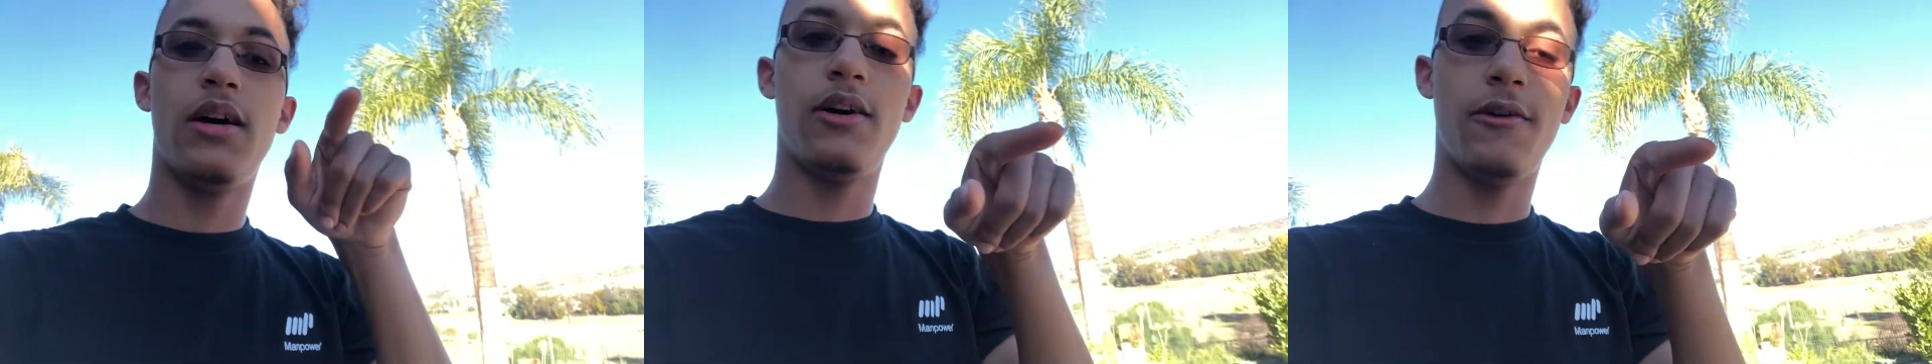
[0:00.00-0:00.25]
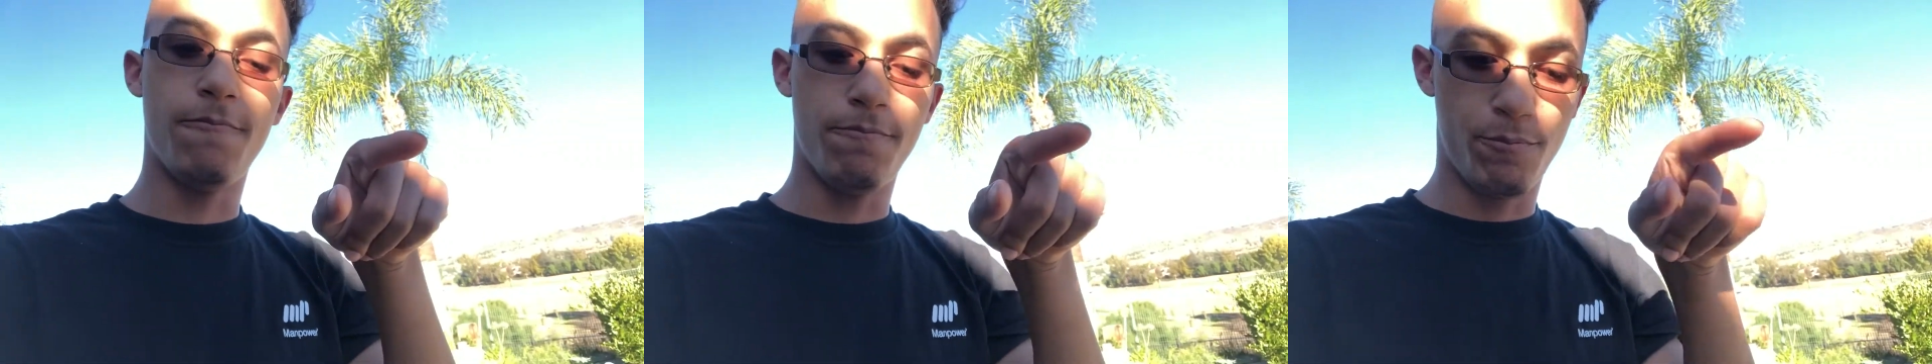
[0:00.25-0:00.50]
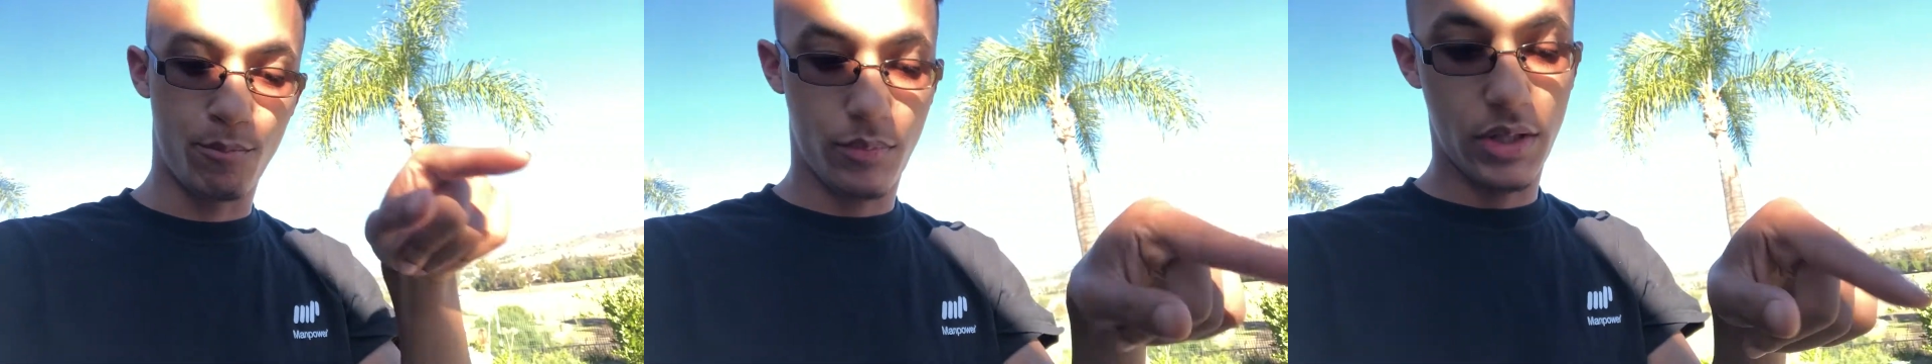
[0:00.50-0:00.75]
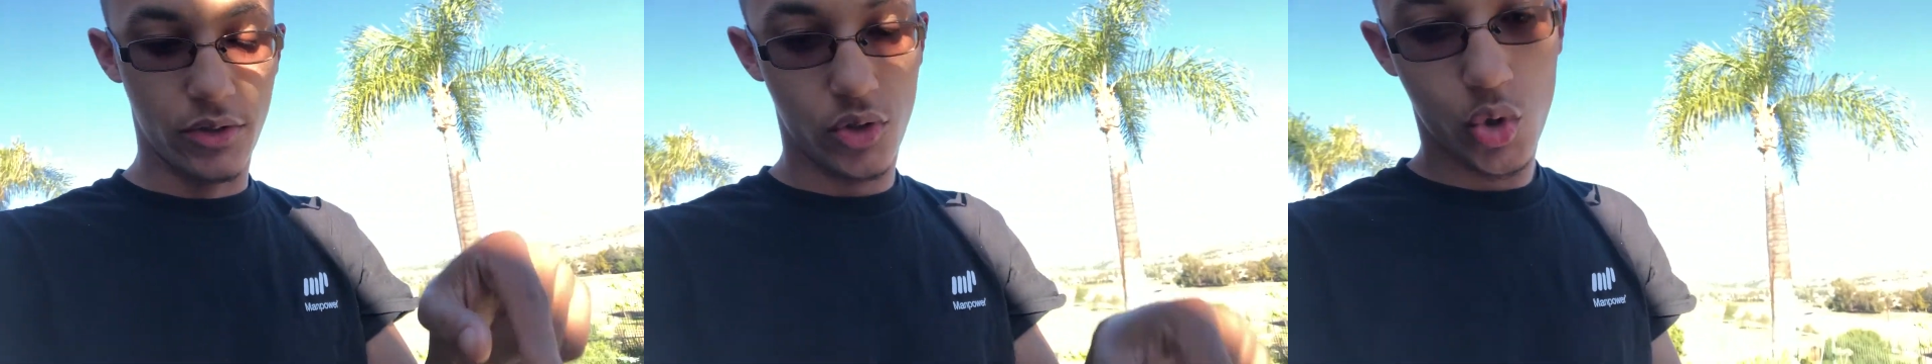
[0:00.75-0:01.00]
Um,
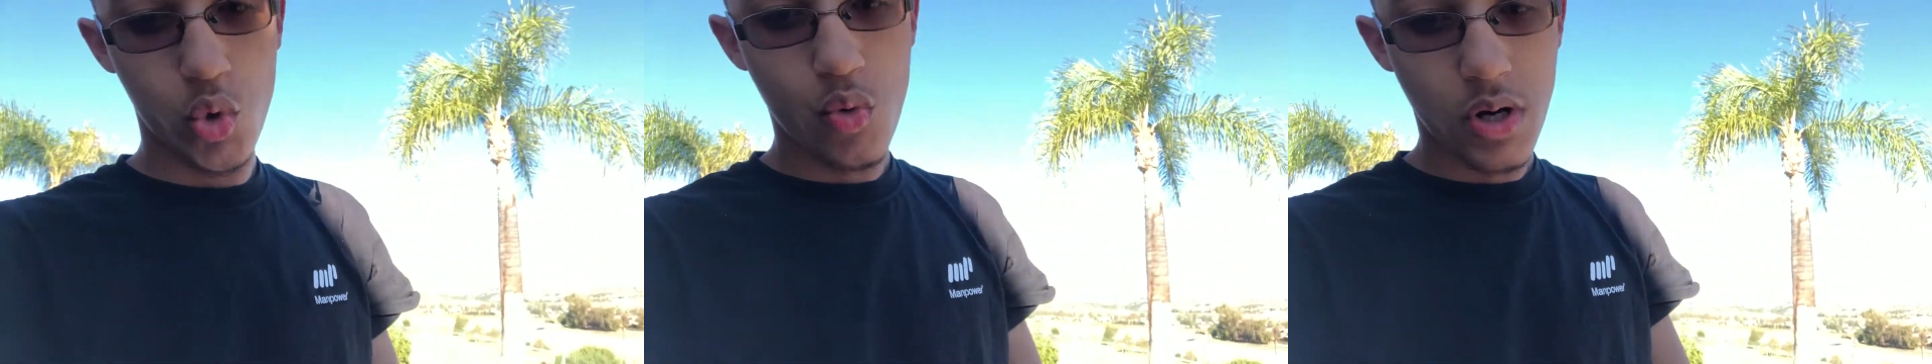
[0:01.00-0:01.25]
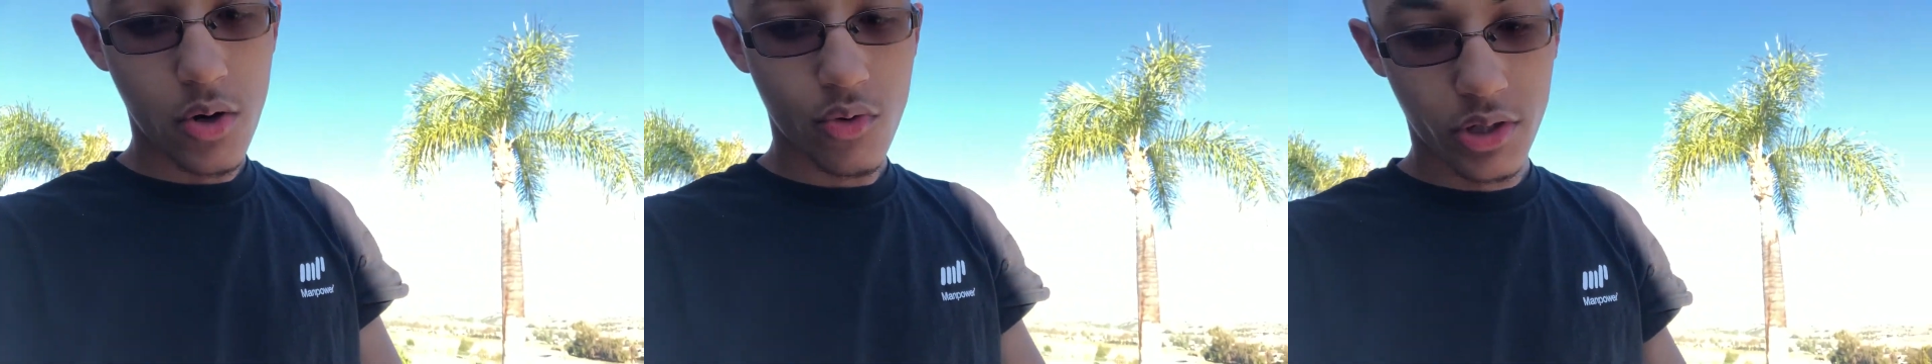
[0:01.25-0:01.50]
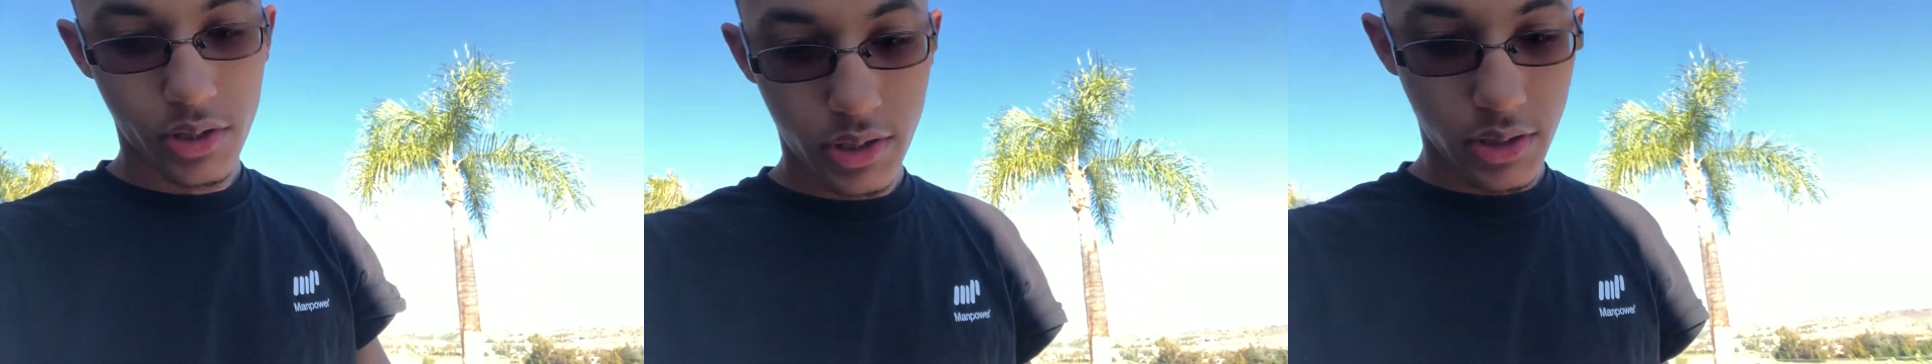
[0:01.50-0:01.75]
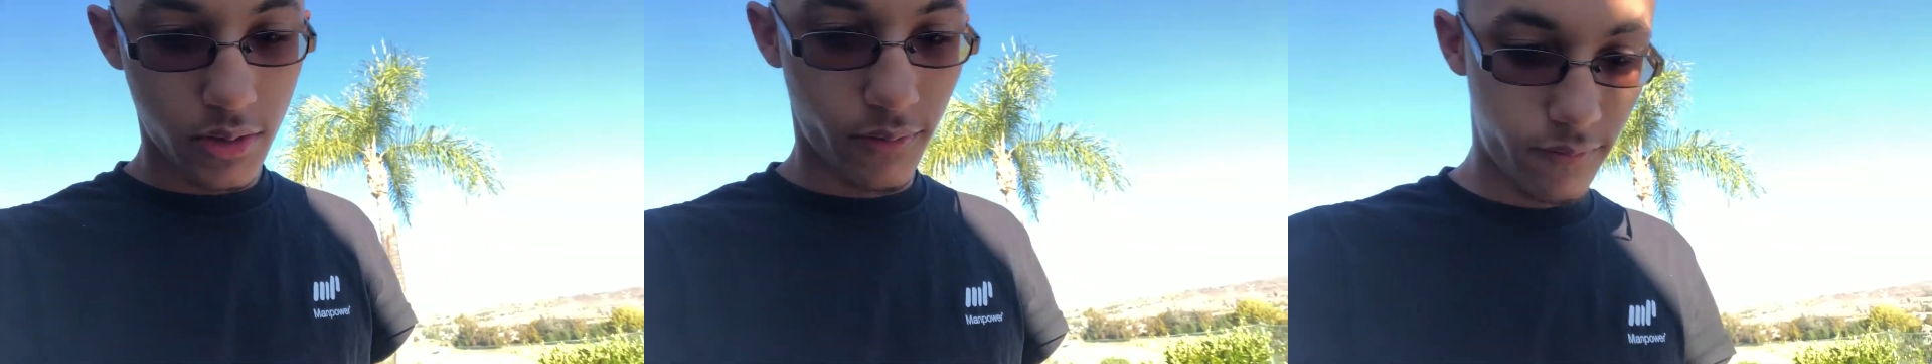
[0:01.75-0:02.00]
this two-hour
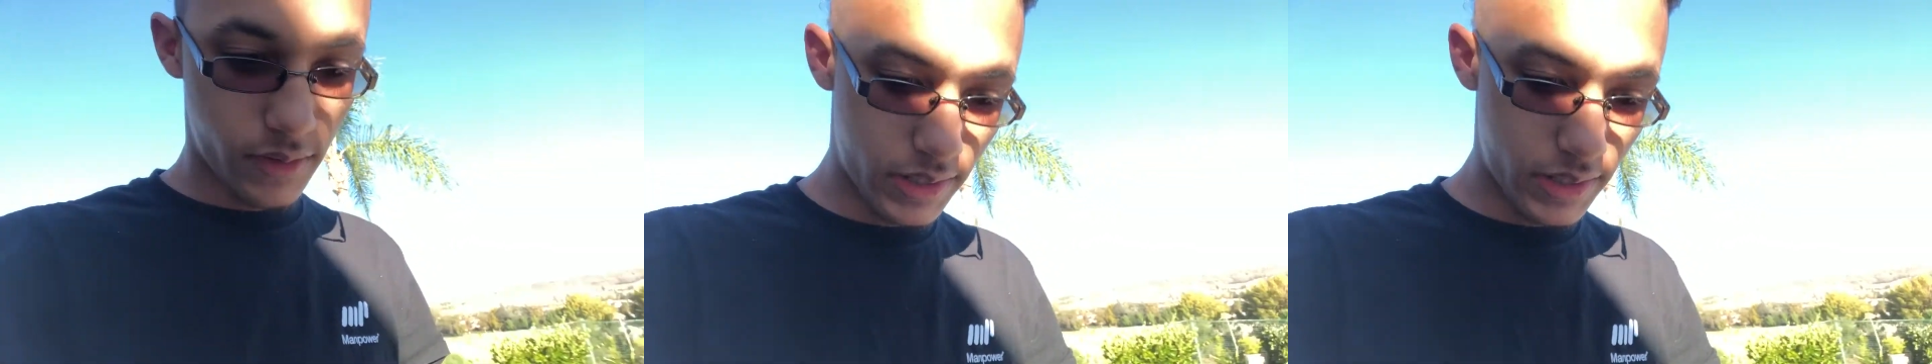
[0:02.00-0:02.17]
stuff,